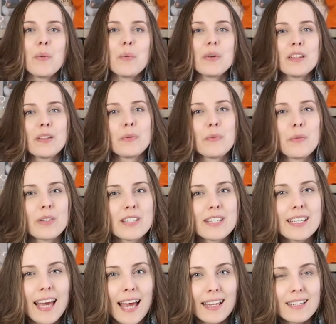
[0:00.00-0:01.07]
what they would want to
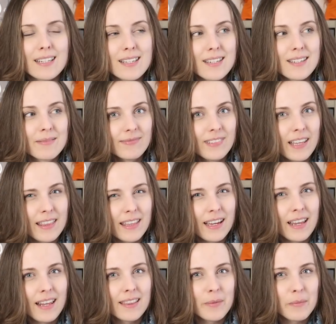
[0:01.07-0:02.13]
get. I think
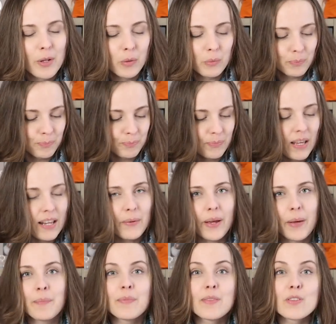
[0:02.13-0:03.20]
I let them know.
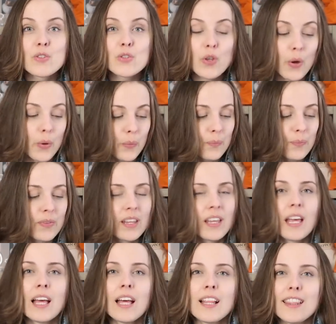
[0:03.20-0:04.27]
Anyway, so
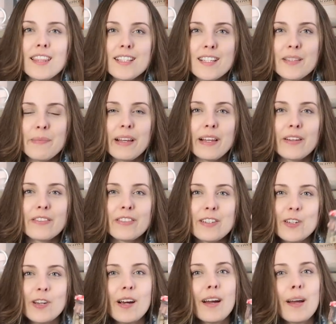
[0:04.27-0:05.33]
this is my lovely
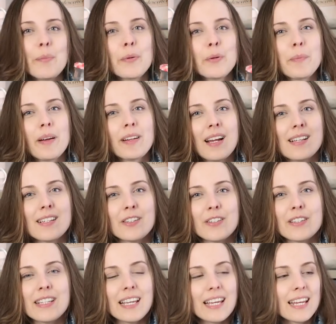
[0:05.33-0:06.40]
jar. I put
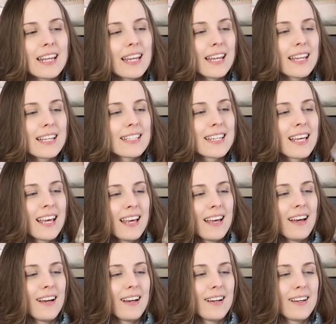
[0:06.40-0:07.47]
podcasters in it
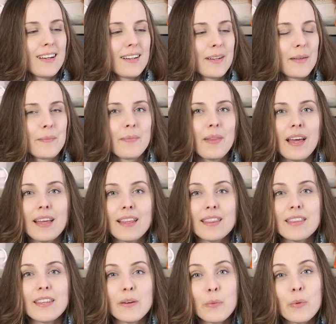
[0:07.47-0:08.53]
um,
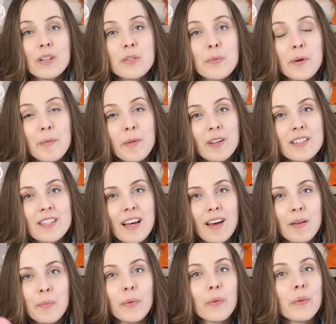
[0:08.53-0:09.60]
and once per month
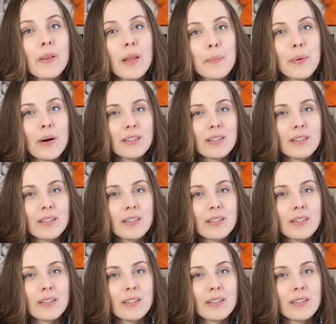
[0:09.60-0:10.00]
I pull a